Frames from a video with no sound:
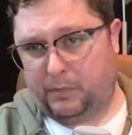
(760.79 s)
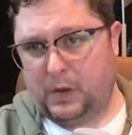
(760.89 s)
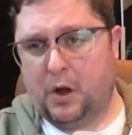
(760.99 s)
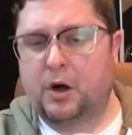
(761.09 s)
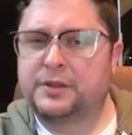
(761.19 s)

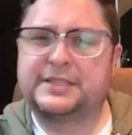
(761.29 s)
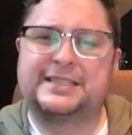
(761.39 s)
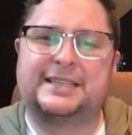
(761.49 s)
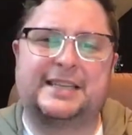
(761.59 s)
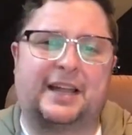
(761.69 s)
all the
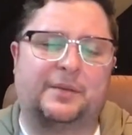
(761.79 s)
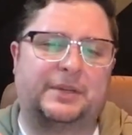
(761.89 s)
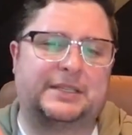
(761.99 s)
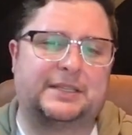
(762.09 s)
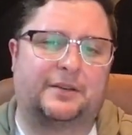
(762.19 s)
six
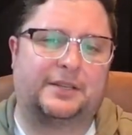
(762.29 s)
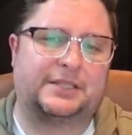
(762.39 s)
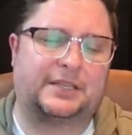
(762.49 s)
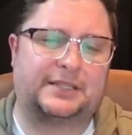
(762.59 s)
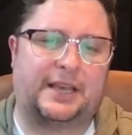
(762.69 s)
elements are uh, the
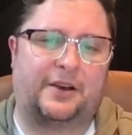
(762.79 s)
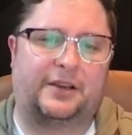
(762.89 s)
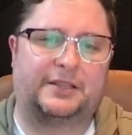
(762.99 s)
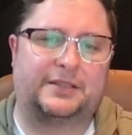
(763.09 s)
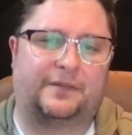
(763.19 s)
six
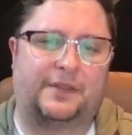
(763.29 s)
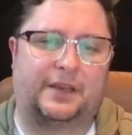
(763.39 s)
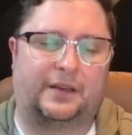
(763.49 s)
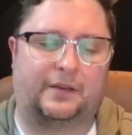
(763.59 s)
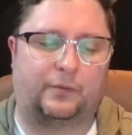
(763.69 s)
areas of
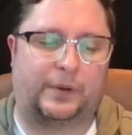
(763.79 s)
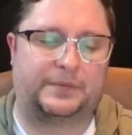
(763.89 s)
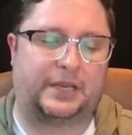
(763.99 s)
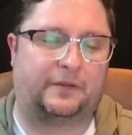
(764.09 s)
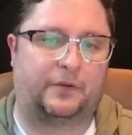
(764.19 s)
the
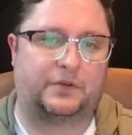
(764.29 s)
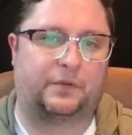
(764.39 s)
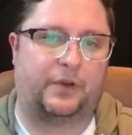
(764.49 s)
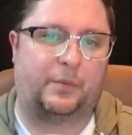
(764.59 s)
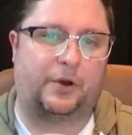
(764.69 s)
website conversion
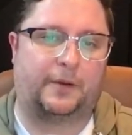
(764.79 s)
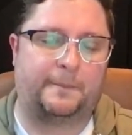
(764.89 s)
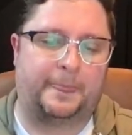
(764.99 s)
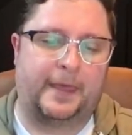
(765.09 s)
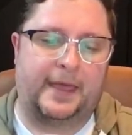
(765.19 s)
framework
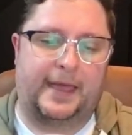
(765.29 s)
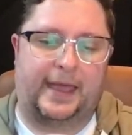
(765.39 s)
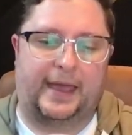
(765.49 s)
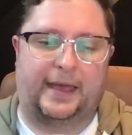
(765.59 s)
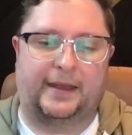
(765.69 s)

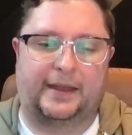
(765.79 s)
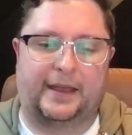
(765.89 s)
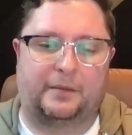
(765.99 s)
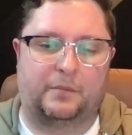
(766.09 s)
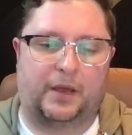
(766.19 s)
and
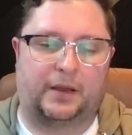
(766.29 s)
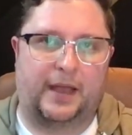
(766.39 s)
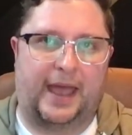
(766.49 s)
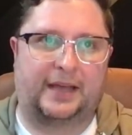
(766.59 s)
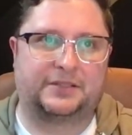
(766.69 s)
it, it
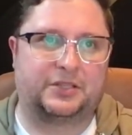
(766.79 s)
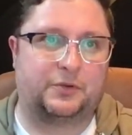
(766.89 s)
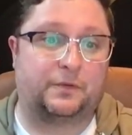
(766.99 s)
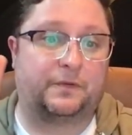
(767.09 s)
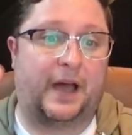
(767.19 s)
asks
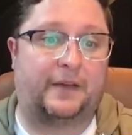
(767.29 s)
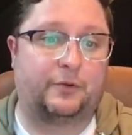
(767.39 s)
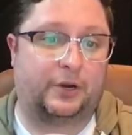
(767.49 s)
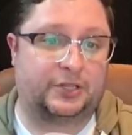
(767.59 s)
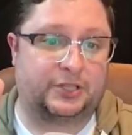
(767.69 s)
you five
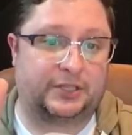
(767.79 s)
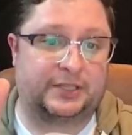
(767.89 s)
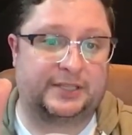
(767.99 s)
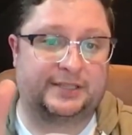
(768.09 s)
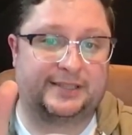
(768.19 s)

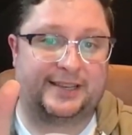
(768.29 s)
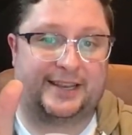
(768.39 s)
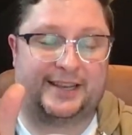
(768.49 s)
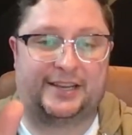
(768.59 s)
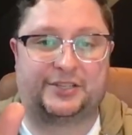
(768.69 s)
questions
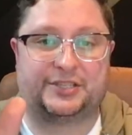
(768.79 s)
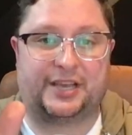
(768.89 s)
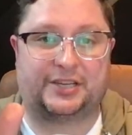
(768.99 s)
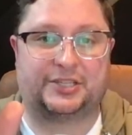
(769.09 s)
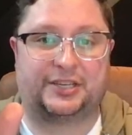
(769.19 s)
in each
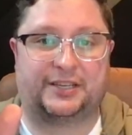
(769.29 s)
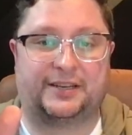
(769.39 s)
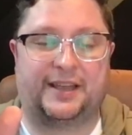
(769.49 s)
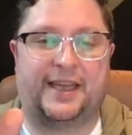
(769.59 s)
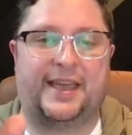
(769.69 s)

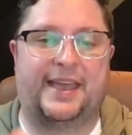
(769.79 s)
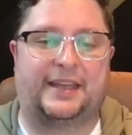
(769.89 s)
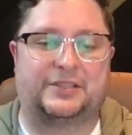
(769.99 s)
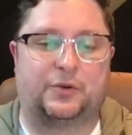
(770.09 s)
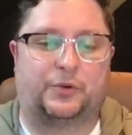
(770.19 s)
section
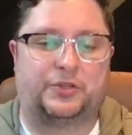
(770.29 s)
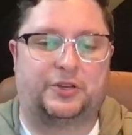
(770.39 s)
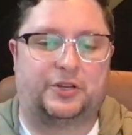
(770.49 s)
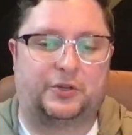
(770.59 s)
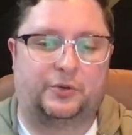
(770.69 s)
and so what you're
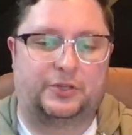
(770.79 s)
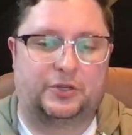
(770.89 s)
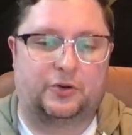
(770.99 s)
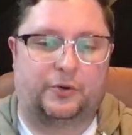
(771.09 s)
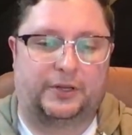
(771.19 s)
going to do is
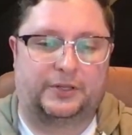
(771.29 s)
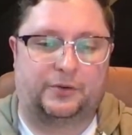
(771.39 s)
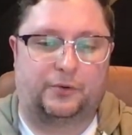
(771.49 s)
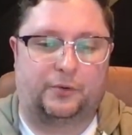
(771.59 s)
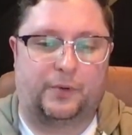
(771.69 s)
you're going
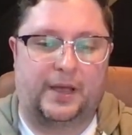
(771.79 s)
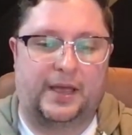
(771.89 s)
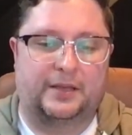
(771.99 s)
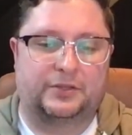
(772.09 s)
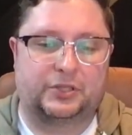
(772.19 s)
to
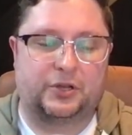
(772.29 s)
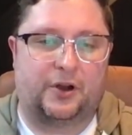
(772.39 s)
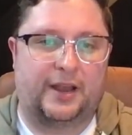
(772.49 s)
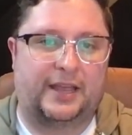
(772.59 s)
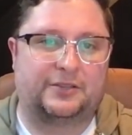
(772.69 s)

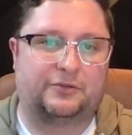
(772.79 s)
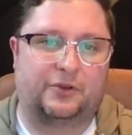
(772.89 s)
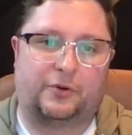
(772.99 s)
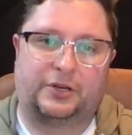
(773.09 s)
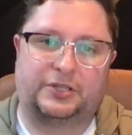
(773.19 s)
start answering the
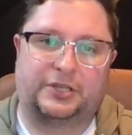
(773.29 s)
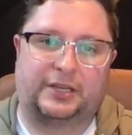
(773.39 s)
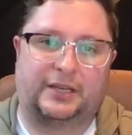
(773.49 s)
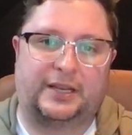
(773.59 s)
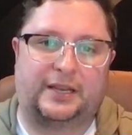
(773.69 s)

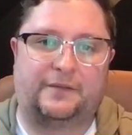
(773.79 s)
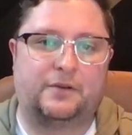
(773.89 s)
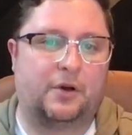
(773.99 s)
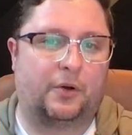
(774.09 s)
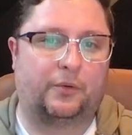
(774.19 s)
question give
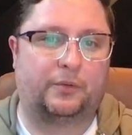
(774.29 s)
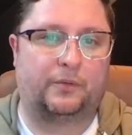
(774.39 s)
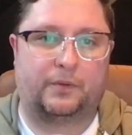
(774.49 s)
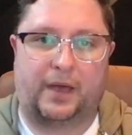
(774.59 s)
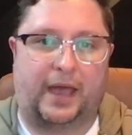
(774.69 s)
your
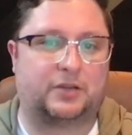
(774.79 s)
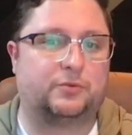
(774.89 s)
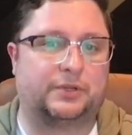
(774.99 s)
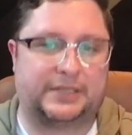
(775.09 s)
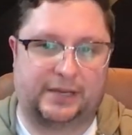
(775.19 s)
own
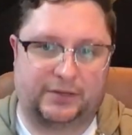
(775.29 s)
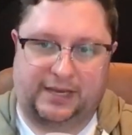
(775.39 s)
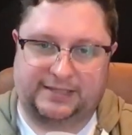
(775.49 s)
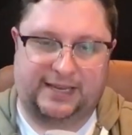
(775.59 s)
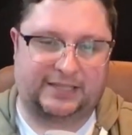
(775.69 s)
actual self
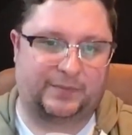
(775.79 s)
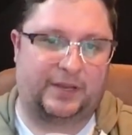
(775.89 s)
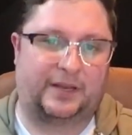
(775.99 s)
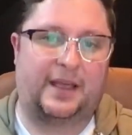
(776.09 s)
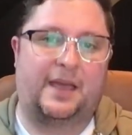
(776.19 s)

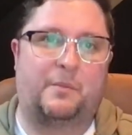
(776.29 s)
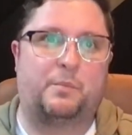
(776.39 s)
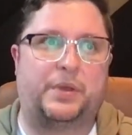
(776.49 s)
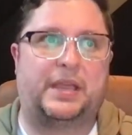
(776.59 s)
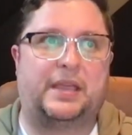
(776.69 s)
assessment
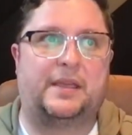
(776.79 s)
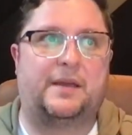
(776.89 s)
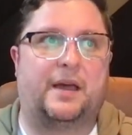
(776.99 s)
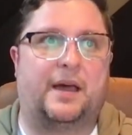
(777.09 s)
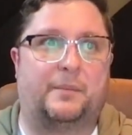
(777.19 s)

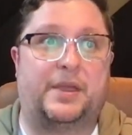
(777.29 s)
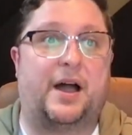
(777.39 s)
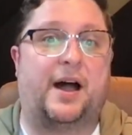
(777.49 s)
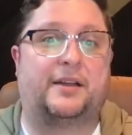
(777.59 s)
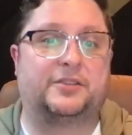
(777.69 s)
be uh, be
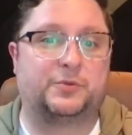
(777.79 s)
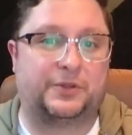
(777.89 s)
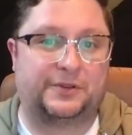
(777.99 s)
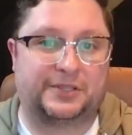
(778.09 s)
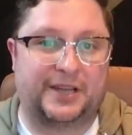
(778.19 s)
honest
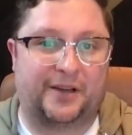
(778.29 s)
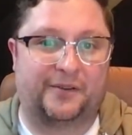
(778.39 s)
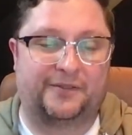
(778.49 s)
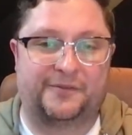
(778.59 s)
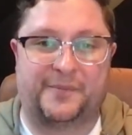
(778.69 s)
with
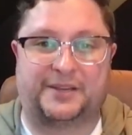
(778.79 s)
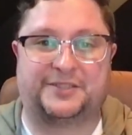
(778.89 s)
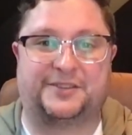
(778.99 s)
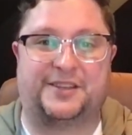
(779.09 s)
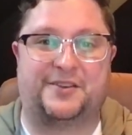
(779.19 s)
yourself make
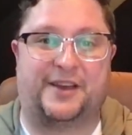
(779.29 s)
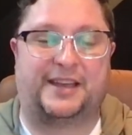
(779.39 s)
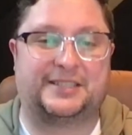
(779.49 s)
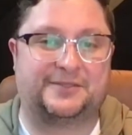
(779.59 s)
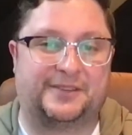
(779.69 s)
sure that you're
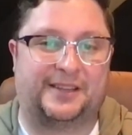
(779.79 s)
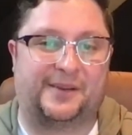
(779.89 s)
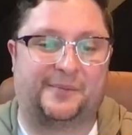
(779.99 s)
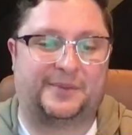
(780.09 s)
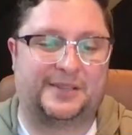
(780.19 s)
answering
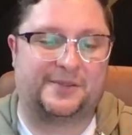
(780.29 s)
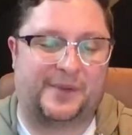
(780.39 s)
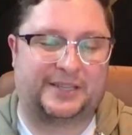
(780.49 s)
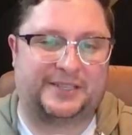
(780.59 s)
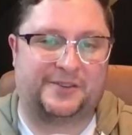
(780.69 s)
them to the
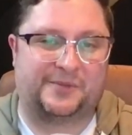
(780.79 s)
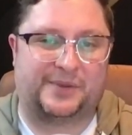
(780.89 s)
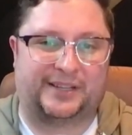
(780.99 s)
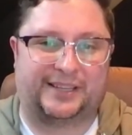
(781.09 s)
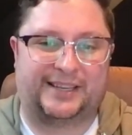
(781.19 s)
best of your
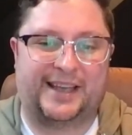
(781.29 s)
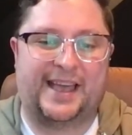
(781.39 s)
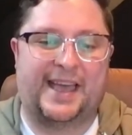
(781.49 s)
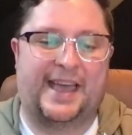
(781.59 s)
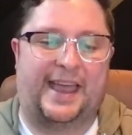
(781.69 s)
ability
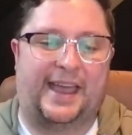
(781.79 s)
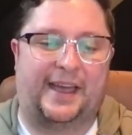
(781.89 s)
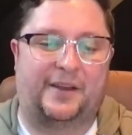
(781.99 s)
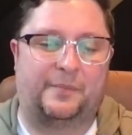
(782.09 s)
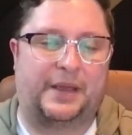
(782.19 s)

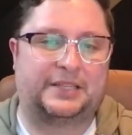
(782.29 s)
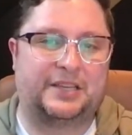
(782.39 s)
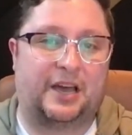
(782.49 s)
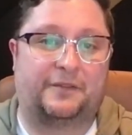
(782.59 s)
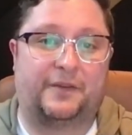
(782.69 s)
and based
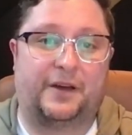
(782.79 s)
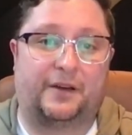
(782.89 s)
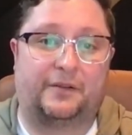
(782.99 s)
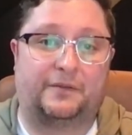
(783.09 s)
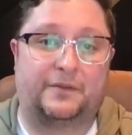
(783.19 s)
off
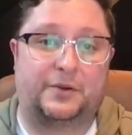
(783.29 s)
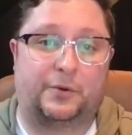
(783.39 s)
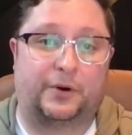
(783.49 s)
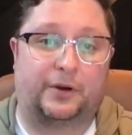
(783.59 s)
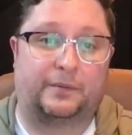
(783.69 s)
of
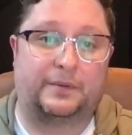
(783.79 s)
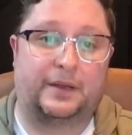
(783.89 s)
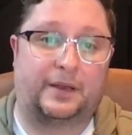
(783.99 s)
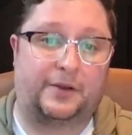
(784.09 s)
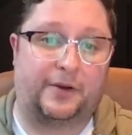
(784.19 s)
your uh, your